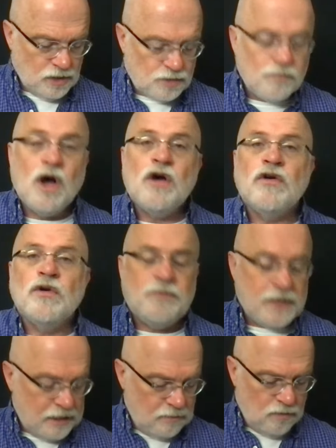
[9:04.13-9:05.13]
small
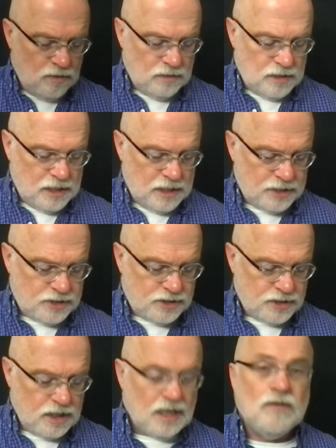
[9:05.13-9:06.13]
group that will
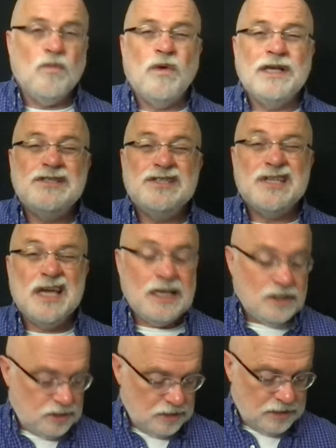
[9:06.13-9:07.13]
launch on
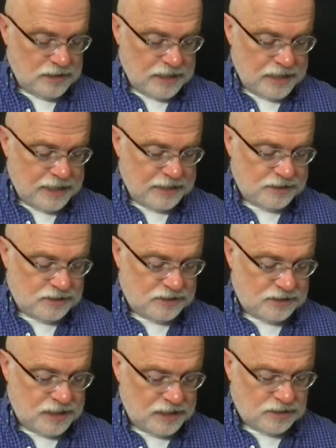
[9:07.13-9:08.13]
Wednesday, July
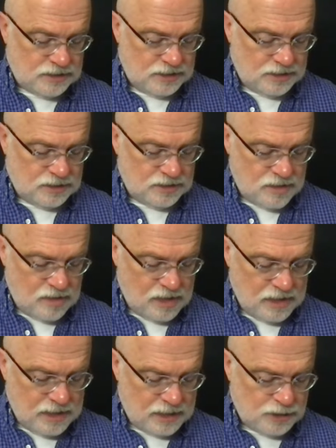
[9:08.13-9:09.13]
6th. It's an
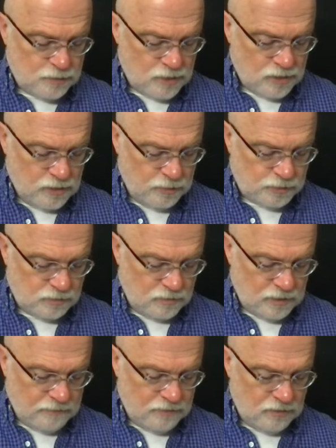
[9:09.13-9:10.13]
online small group, so
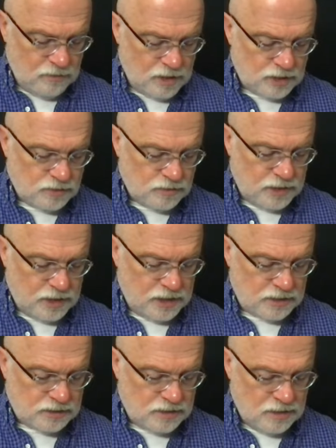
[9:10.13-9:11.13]
wherever you are joining
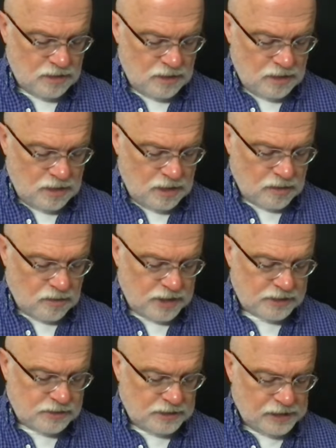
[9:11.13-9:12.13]
us
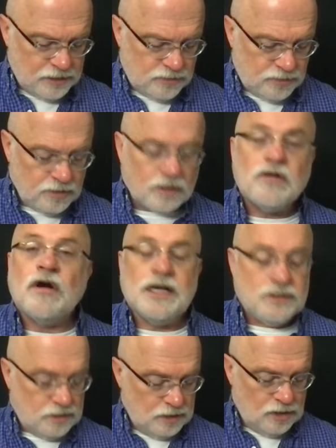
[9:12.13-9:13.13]
across the country or
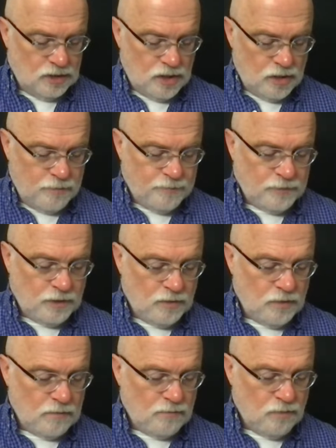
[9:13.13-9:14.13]
across the globe,
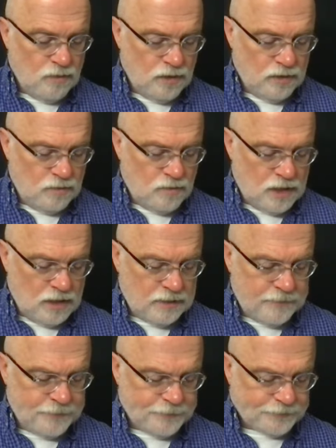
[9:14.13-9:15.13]
you are more than
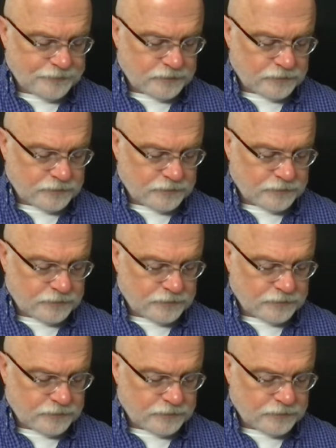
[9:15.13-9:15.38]
welcome